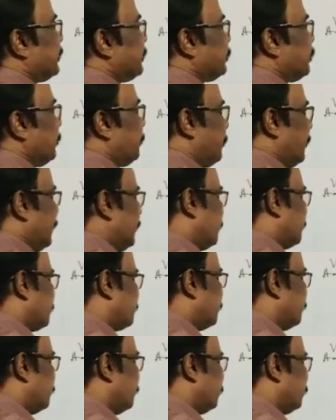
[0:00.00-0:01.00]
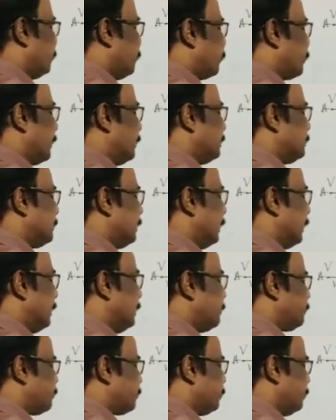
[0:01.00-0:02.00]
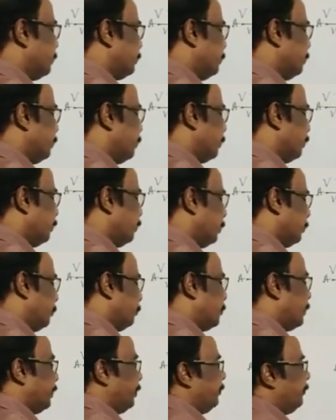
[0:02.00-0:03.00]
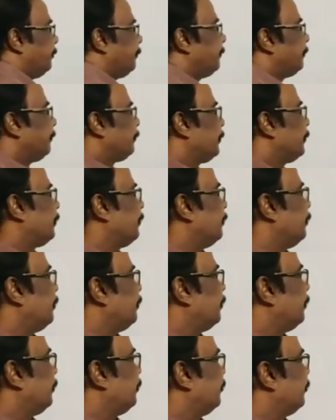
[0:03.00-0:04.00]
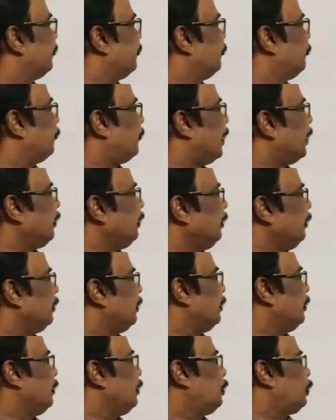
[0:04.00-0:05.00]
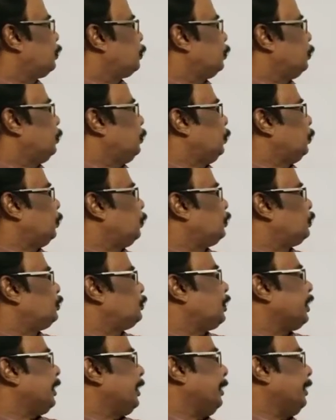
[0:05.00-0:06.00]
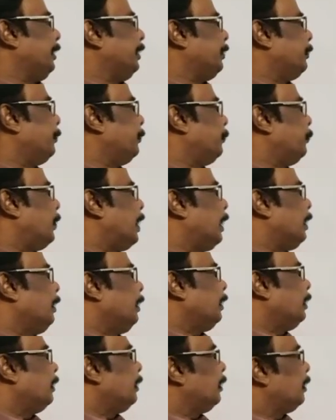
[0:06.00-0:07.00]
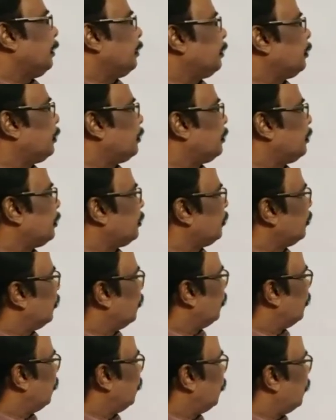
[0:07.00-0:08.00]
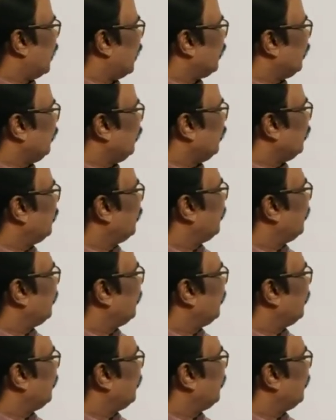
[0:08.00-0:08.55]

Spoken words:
is the plate, potential is V. 1, 2, 3. 1, 1,